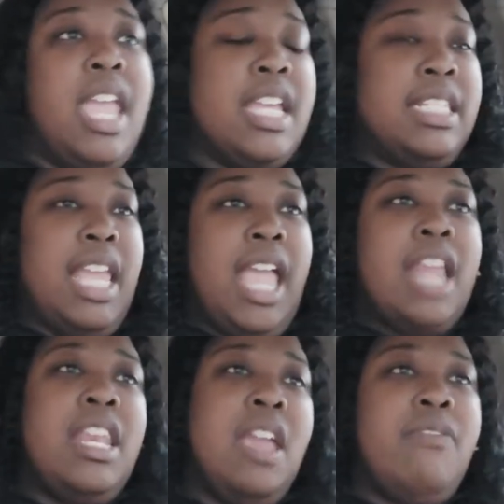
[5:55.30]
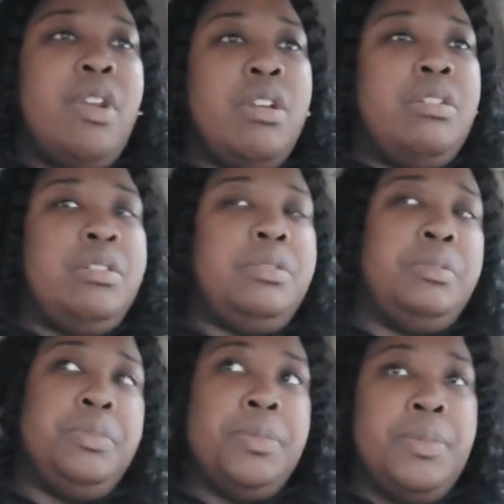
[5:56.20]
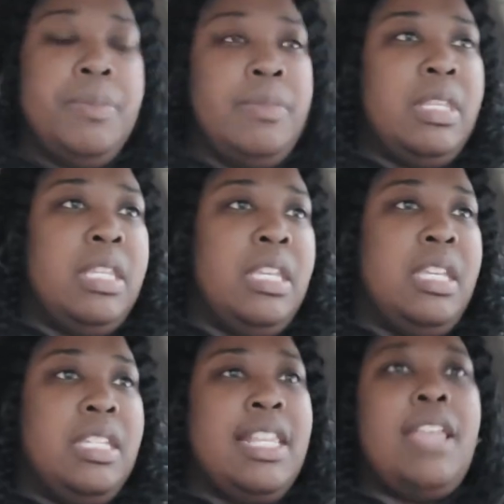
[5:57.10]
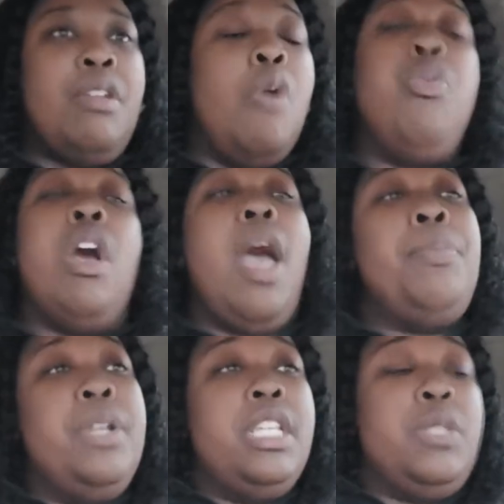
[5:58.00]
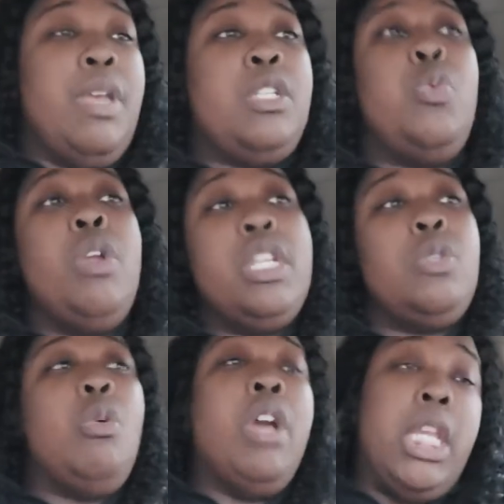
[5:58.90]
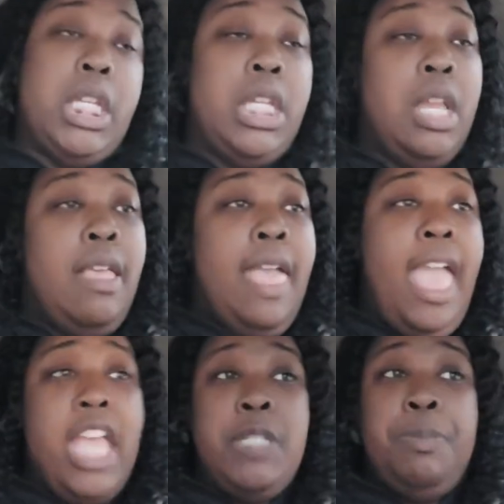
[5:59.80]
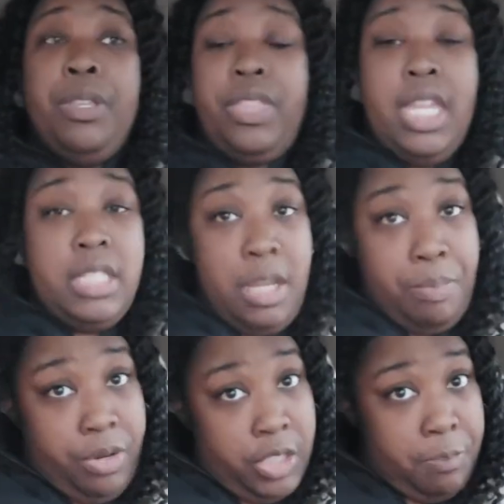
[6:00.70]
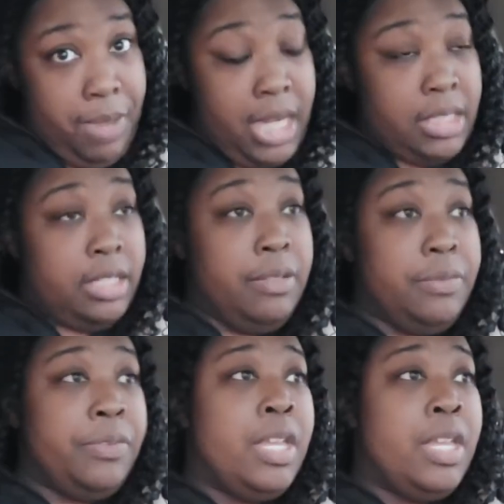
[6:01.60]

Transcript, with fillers: it's like, I never, say, well, I put this way 2020 has put things in perspective.